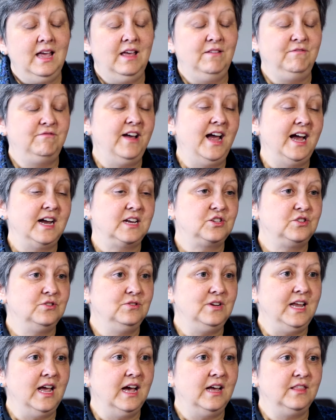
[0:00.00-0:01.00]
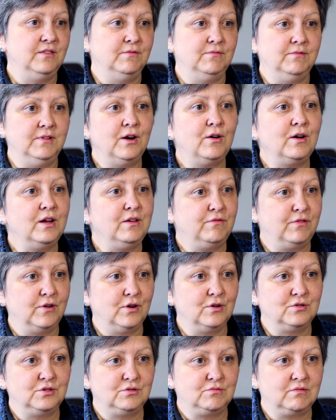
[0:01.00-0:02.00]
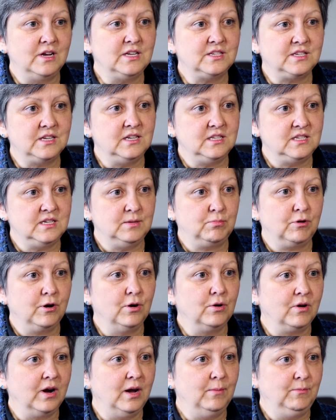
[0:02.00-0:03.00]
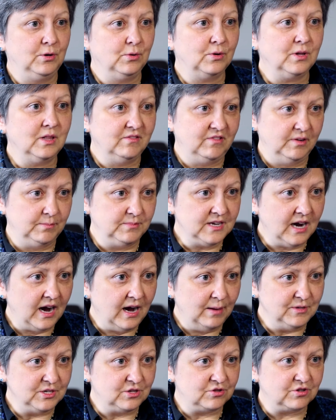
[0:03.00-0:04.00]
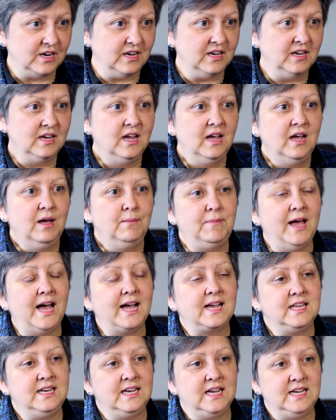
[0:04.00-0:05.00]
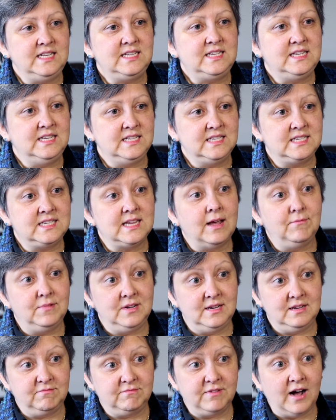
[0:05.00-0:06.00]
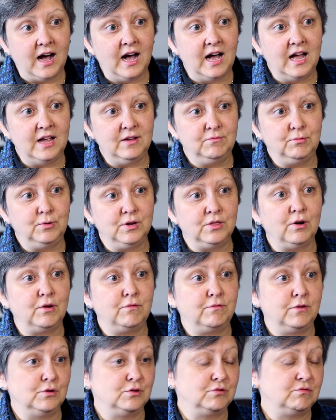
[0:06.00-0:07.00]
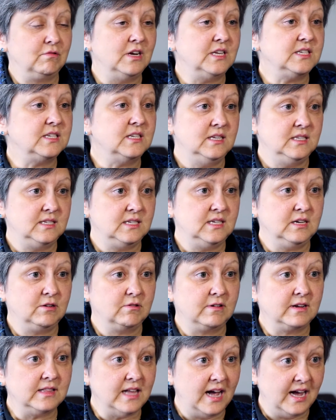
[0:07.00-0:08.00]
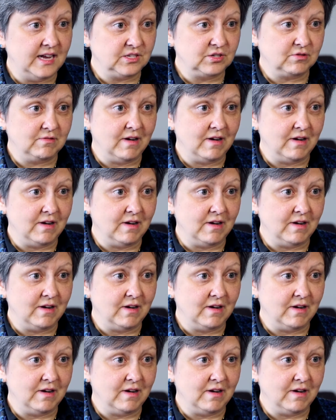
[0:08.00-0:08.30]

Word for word: In fact, SUNY had the very first residency program in all of optometry back in 1975 with our first residency class